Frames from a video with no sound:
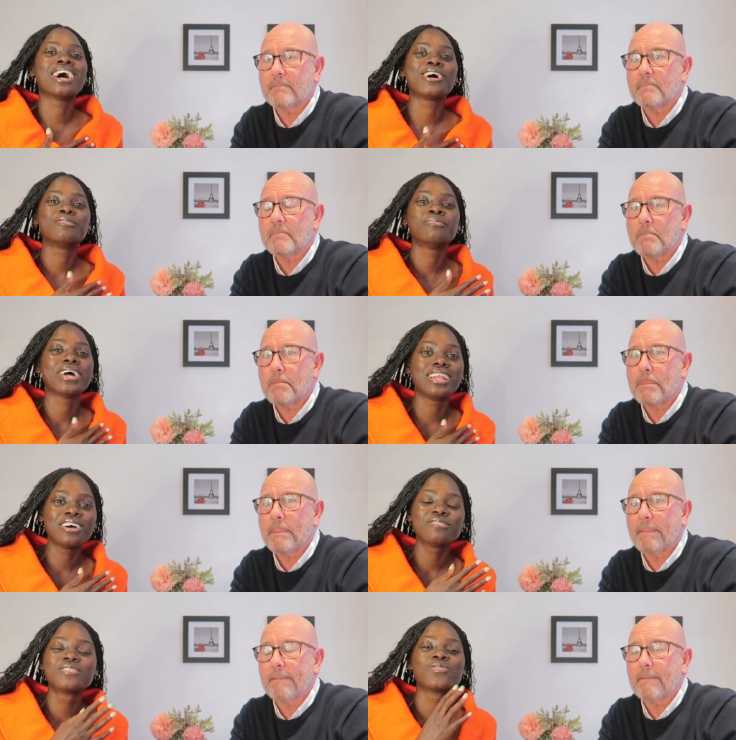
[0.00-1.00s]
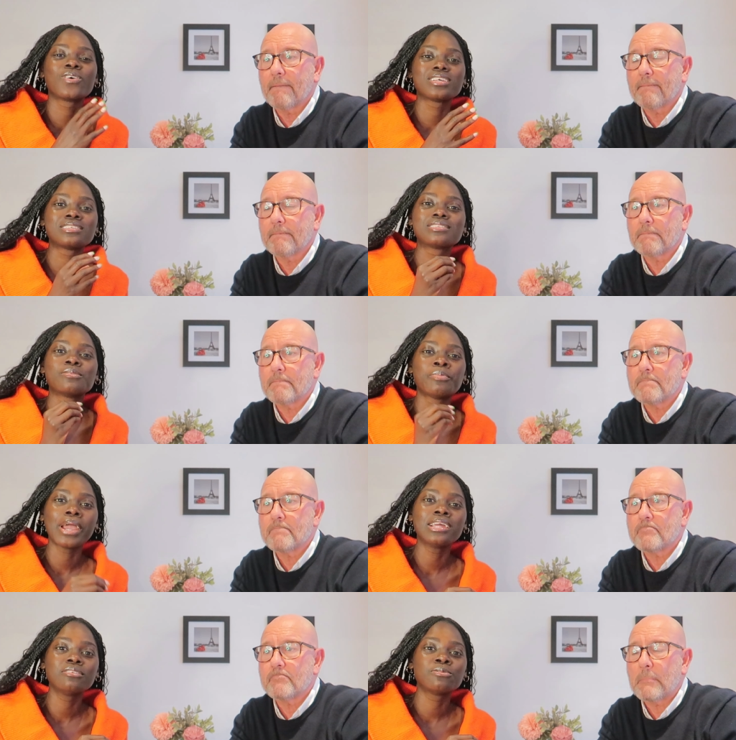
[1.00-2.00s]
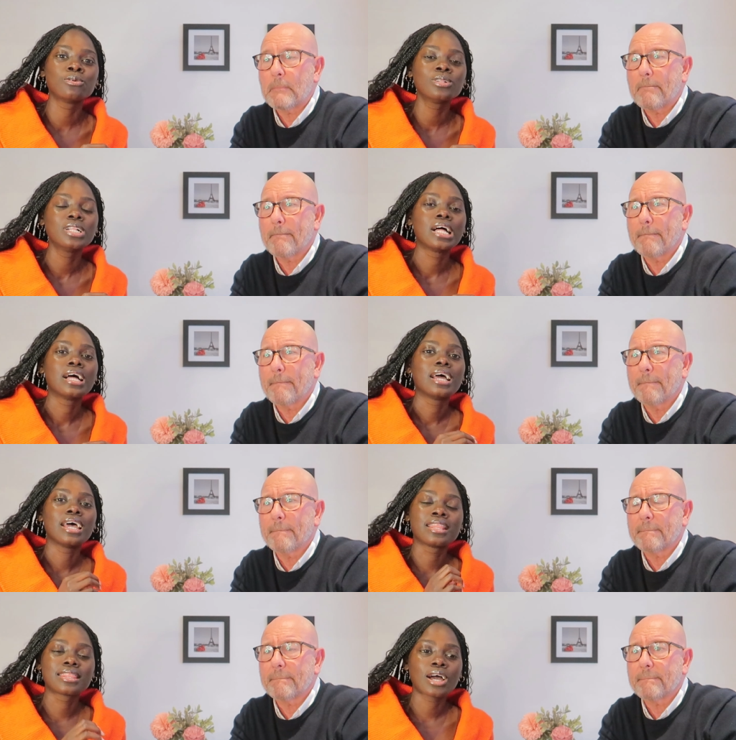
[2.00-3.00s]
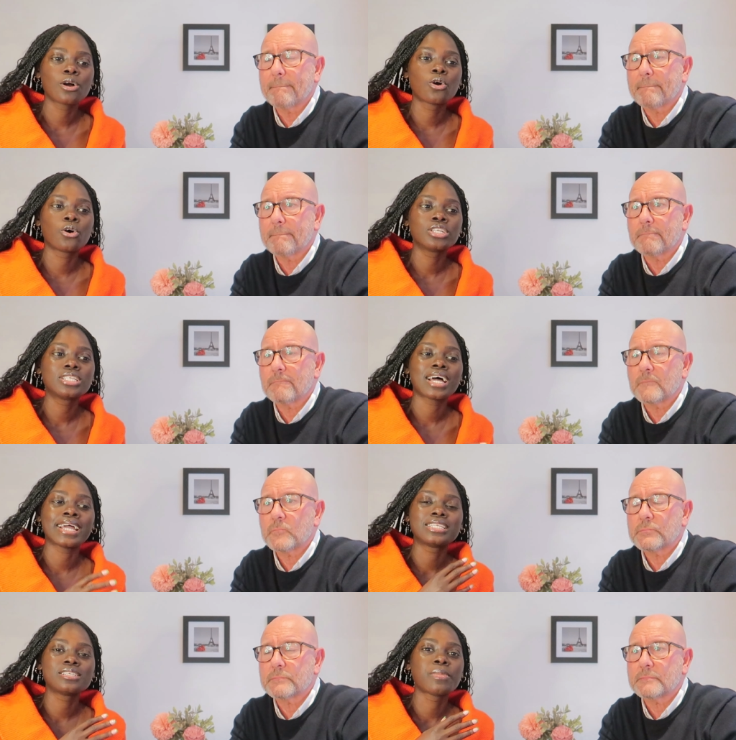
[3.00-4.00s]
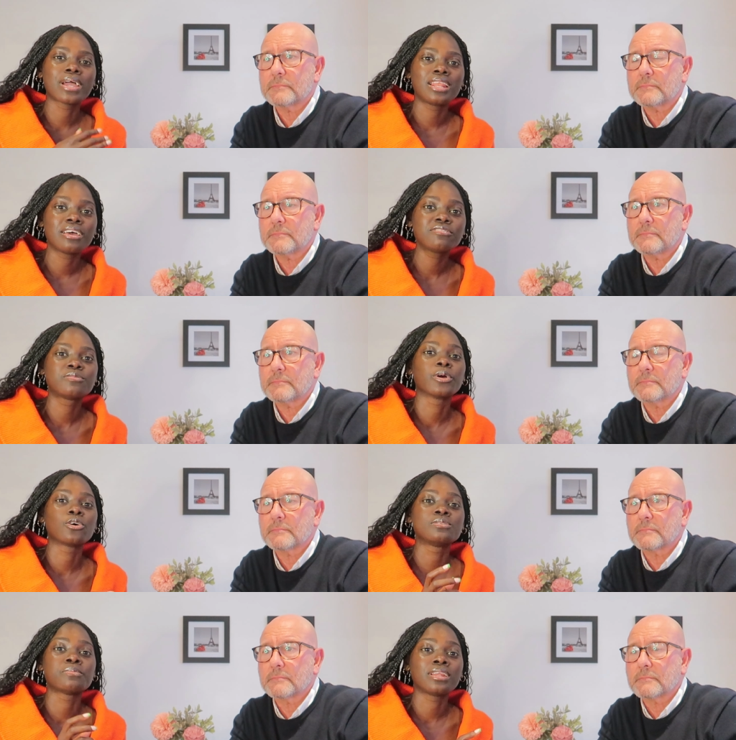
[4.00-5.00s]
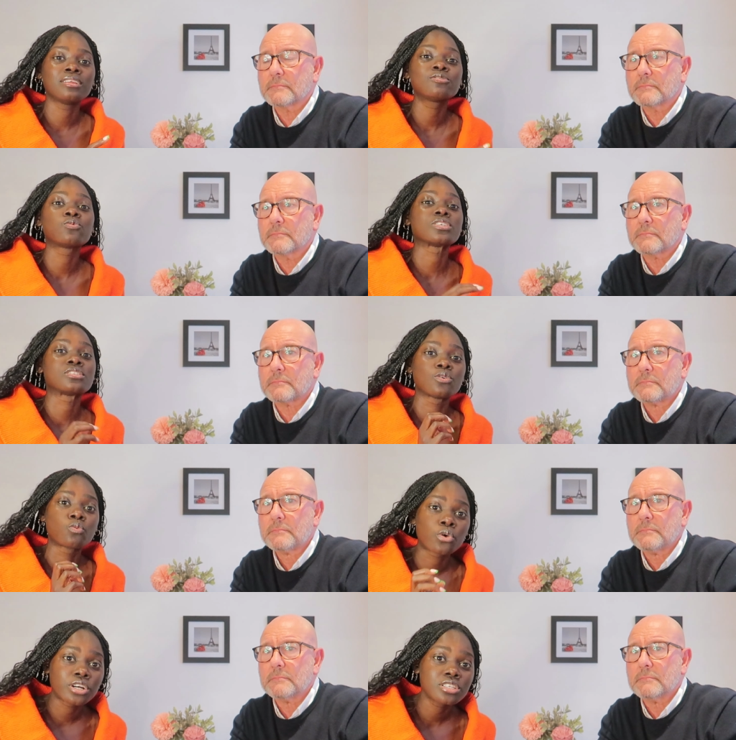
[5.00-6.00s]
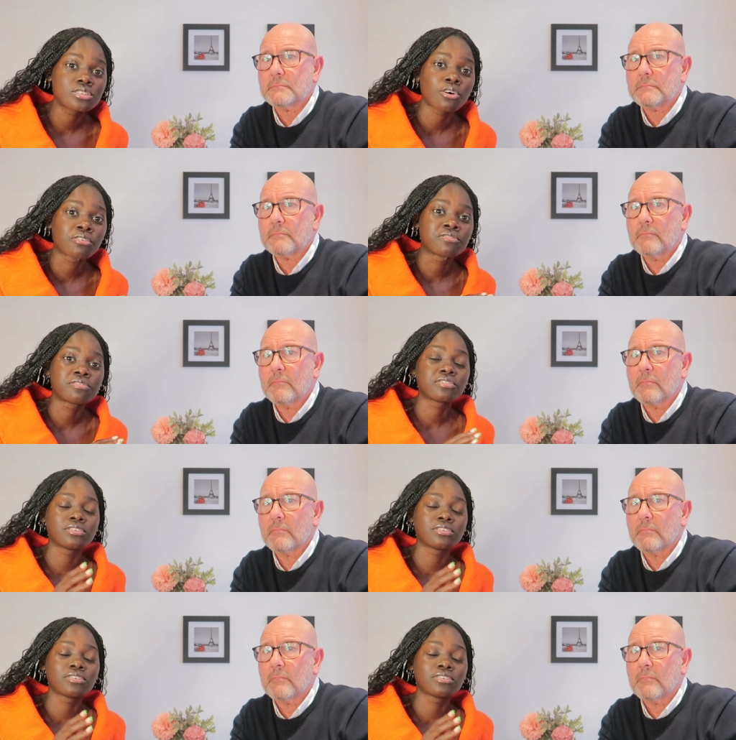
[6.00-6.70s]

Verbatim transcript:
Speaker 1: uh, my left was painful, and thank God I did my left because my left was the worst of